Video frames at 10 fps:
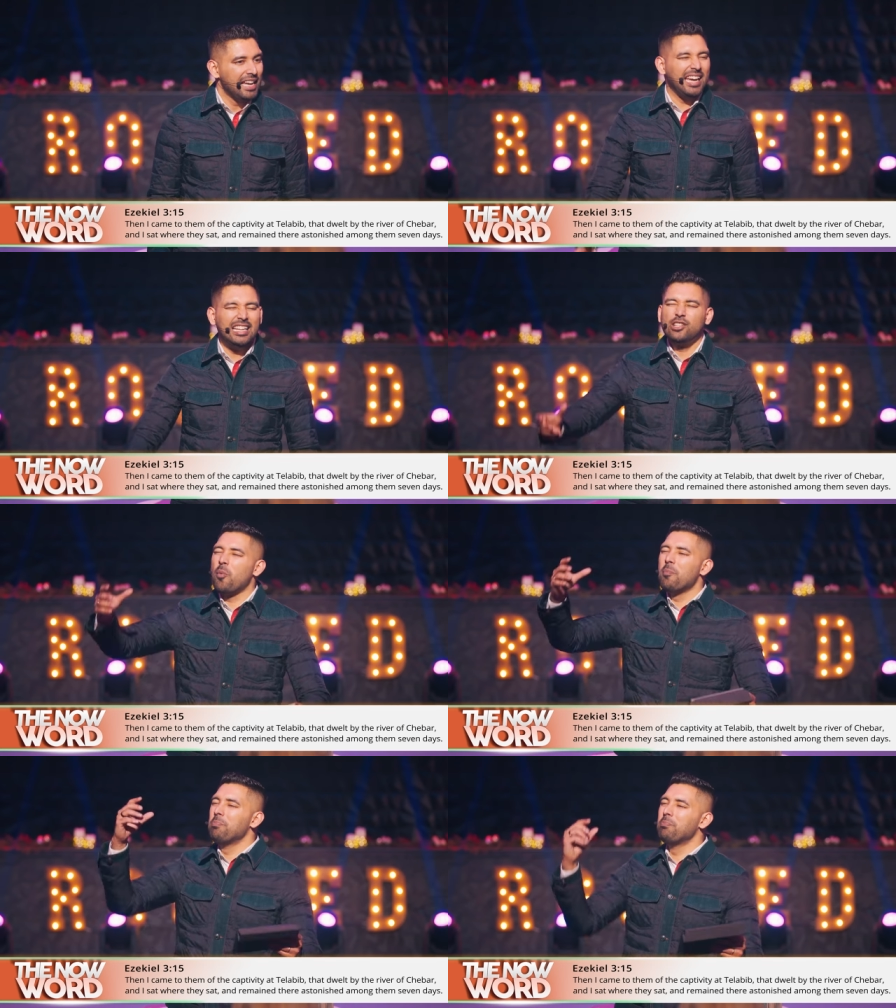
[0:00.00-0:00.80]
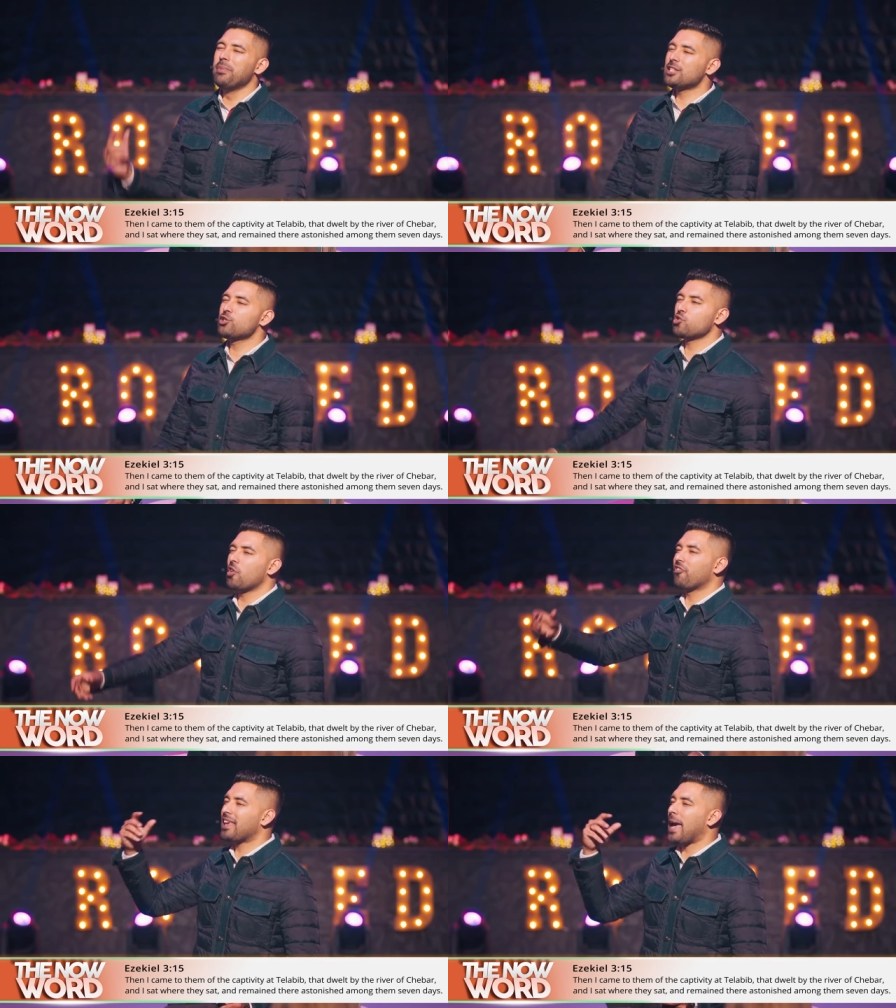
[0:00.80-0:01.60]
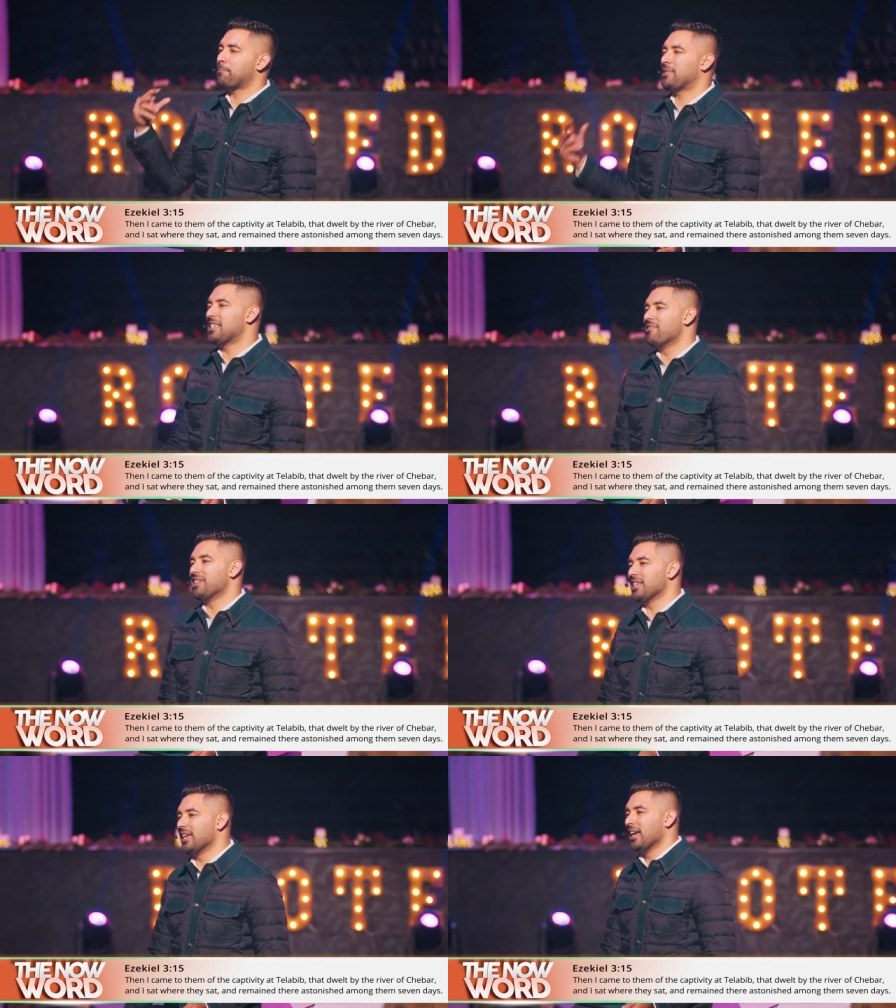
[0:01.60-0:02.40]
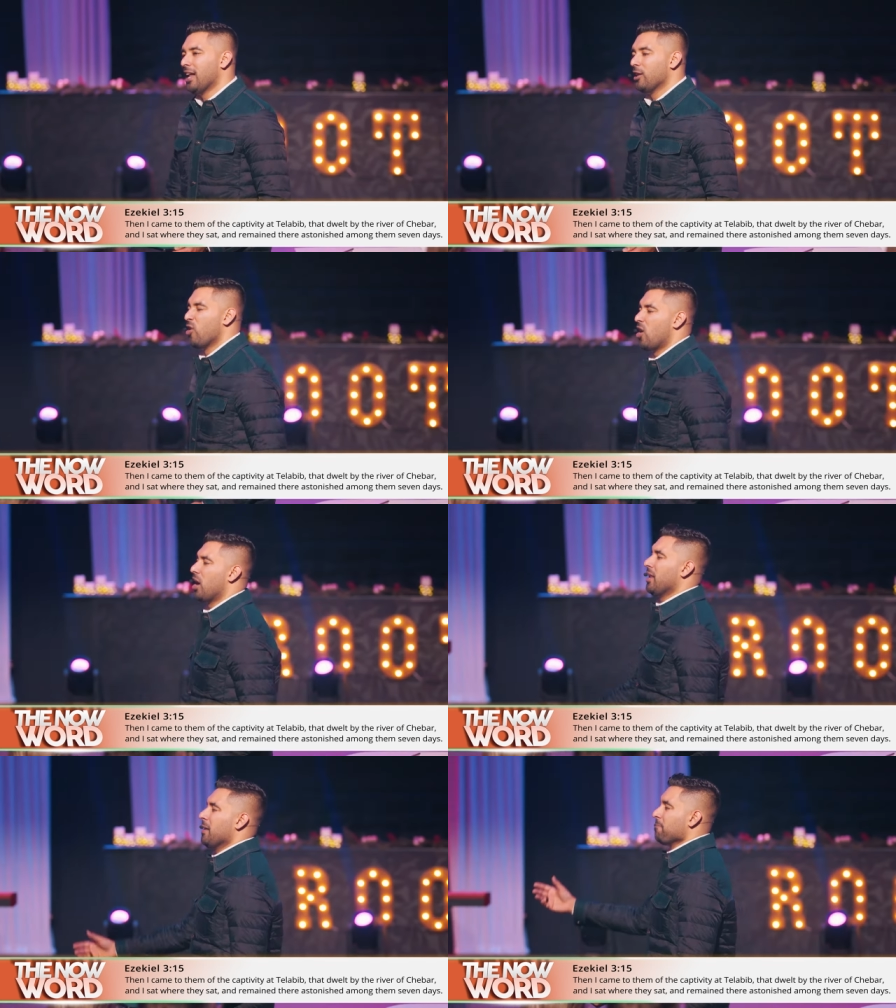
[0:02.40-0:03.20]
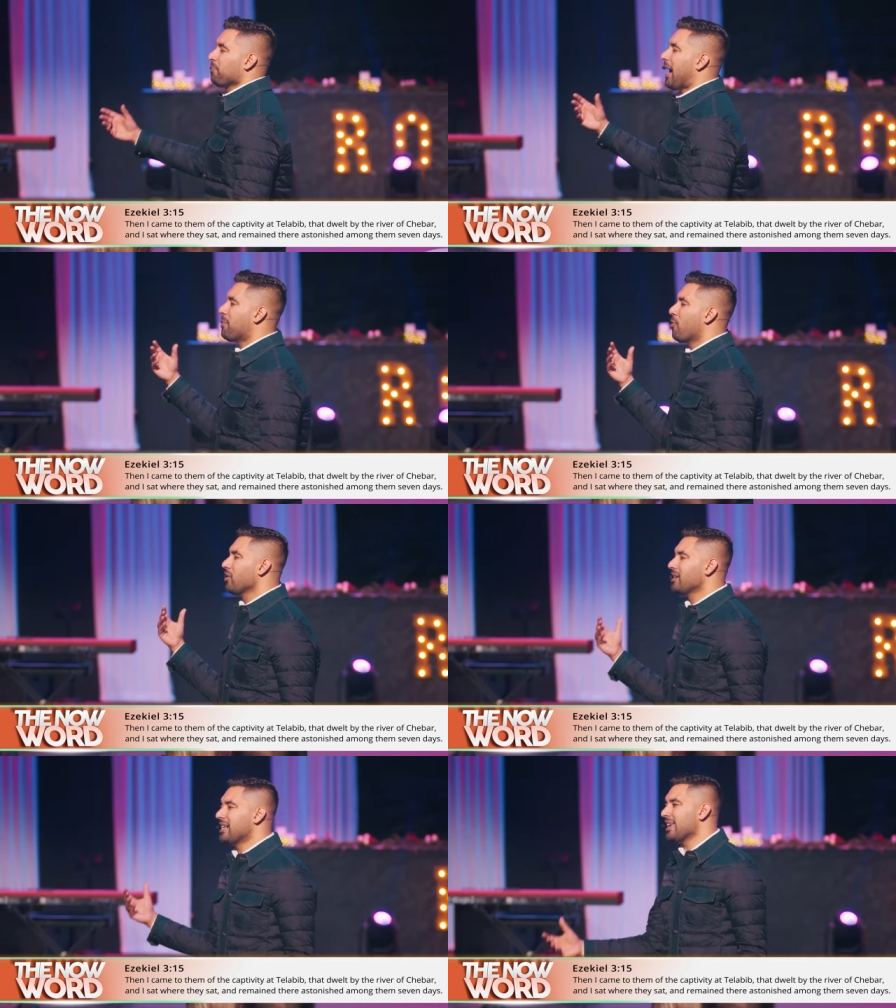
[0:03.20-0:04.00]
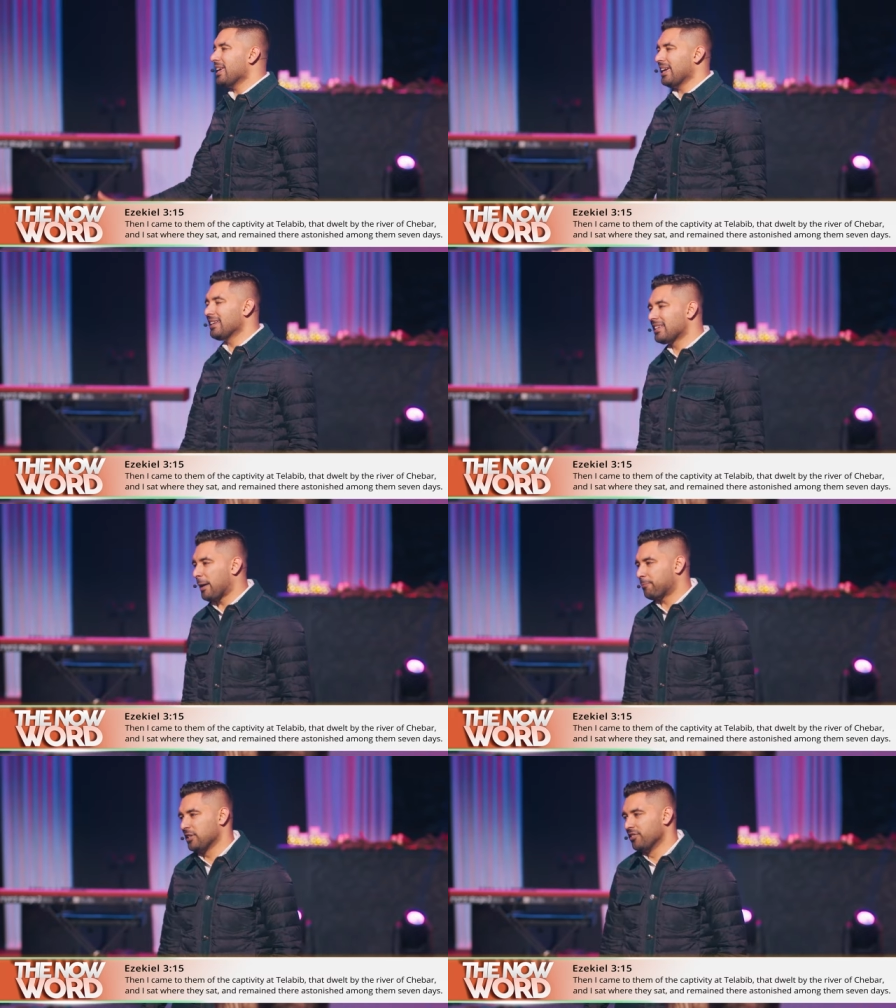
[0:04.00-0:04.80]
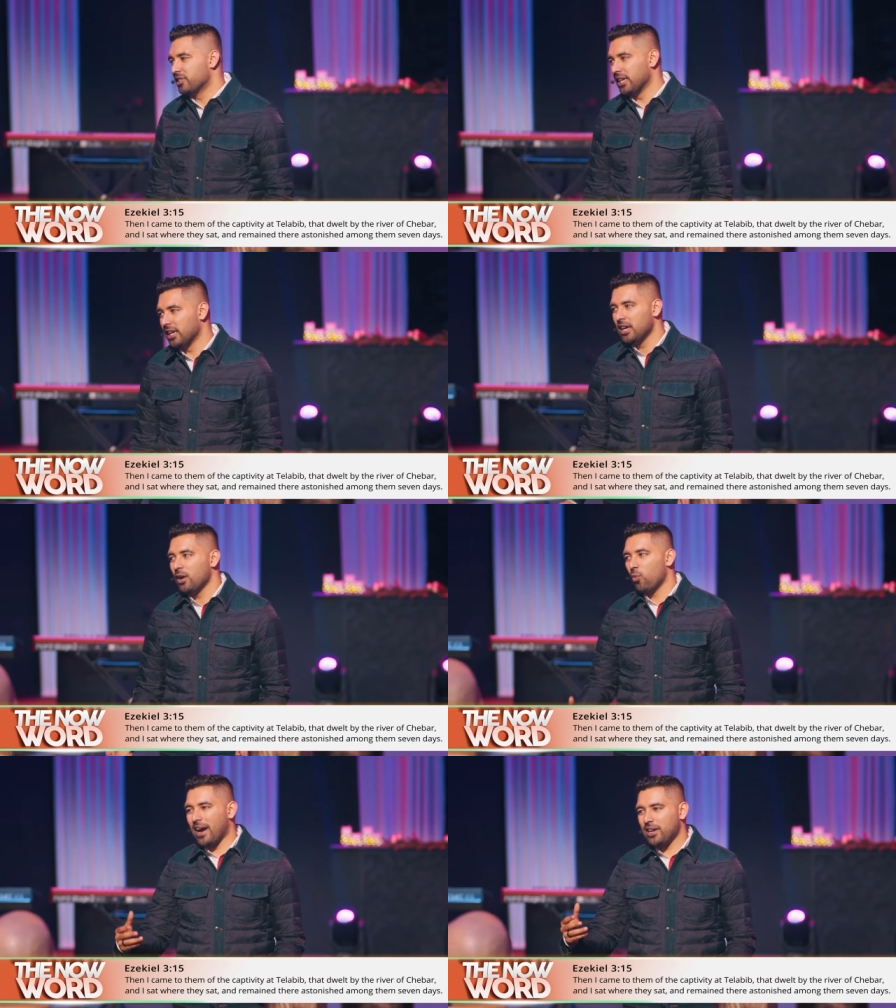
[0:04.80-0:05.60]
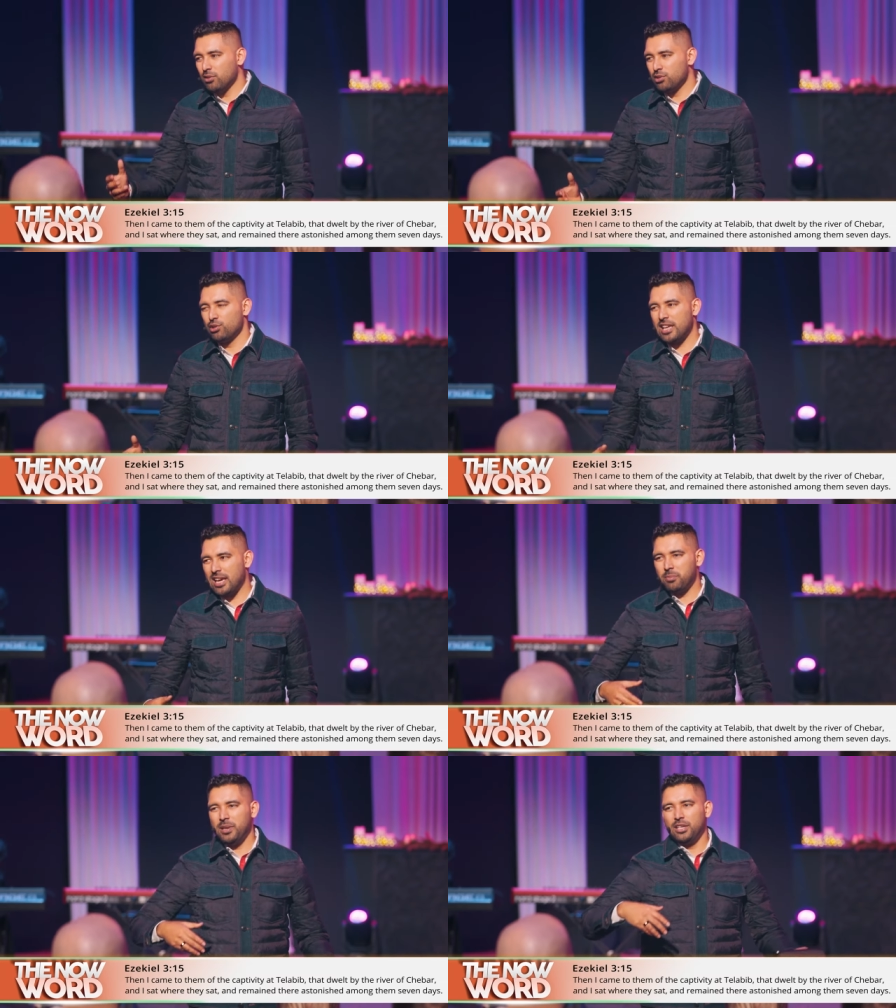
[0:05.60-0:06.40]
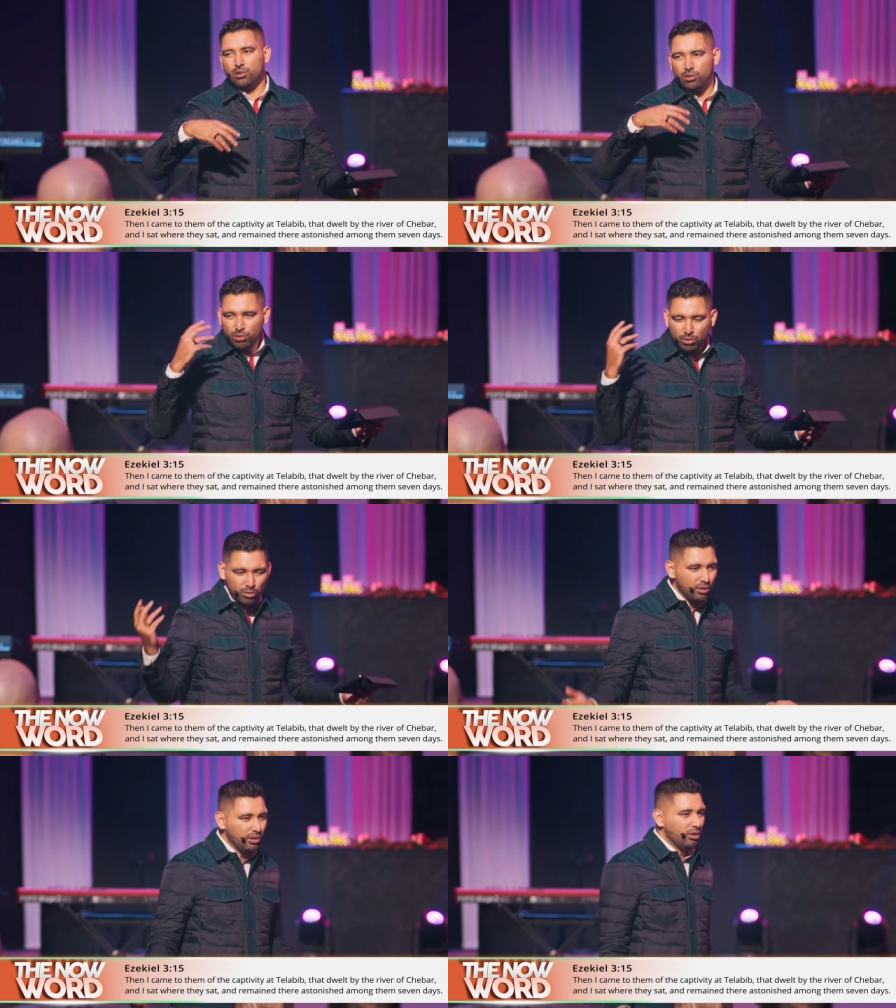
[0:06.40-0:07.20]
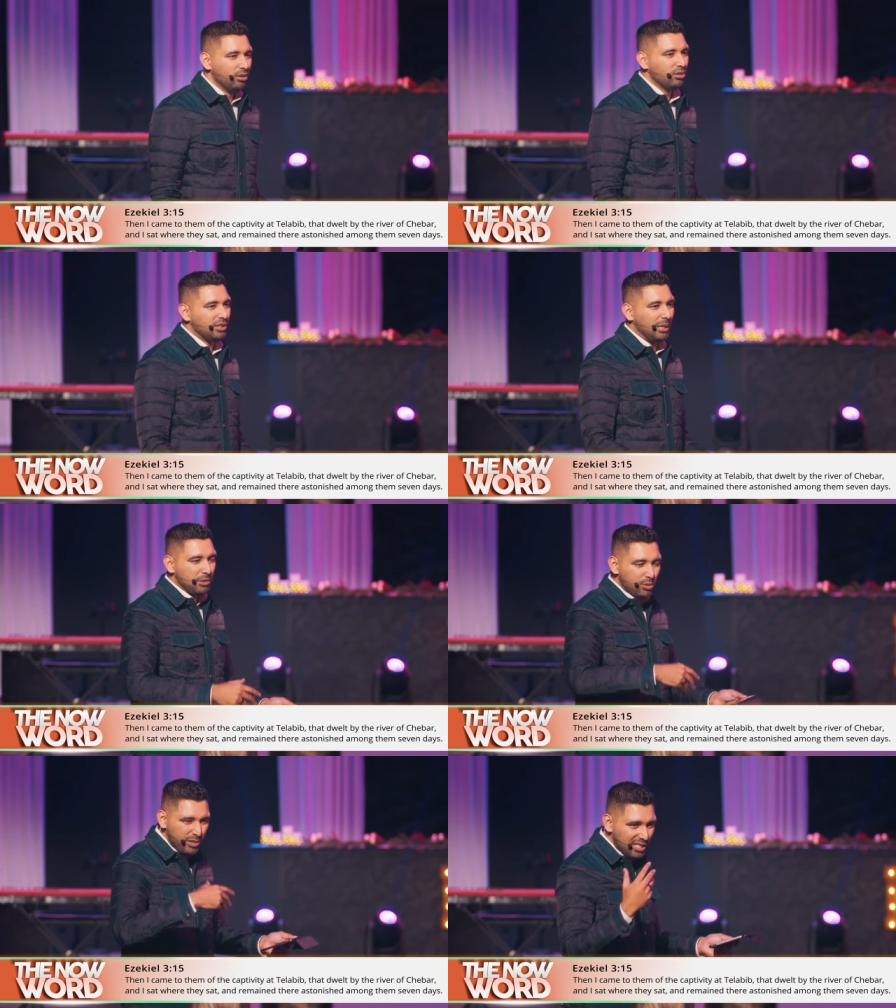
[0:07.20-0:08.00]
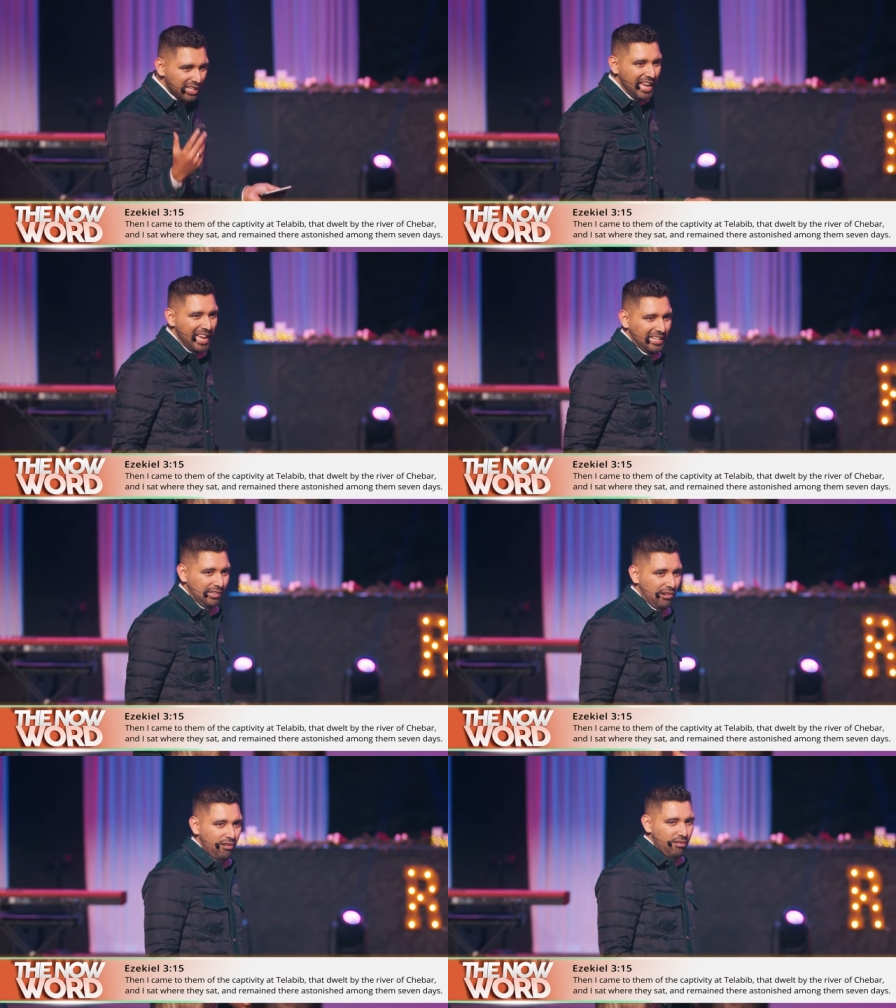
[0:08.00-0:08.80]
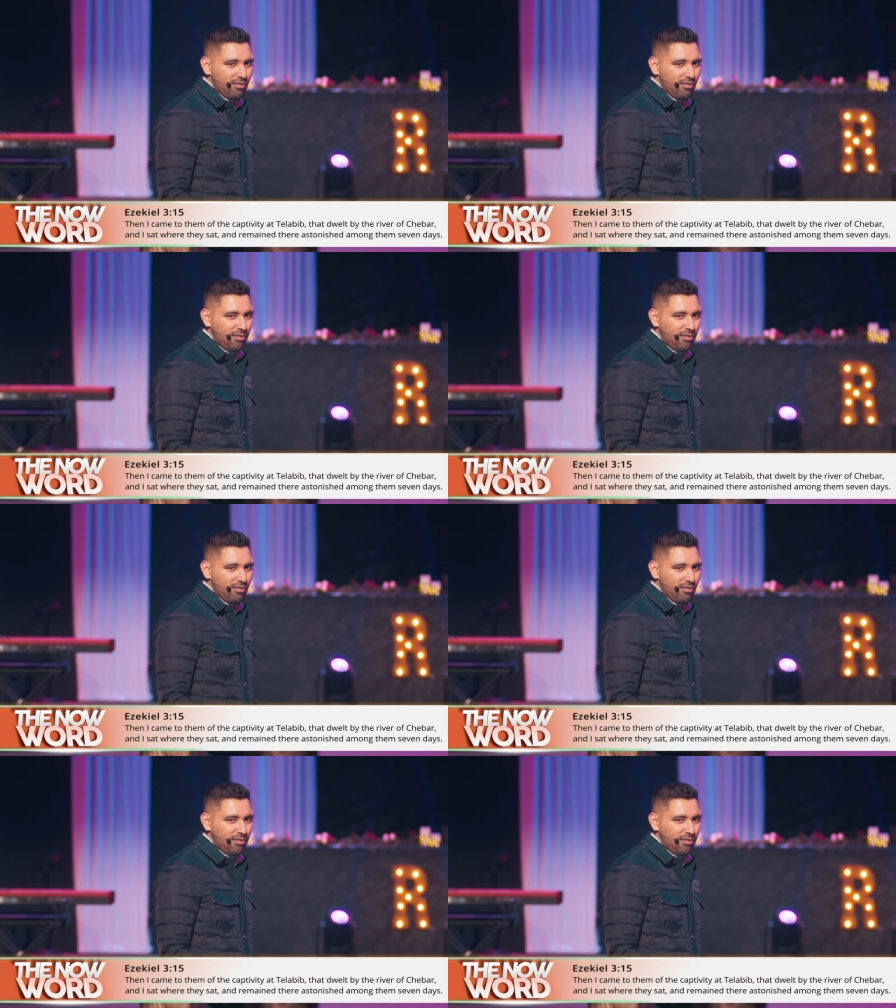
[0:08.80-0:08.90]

Into midst of captivity. Lord, I'm already in captivity why don't you take me to, you know, some Switzerland or,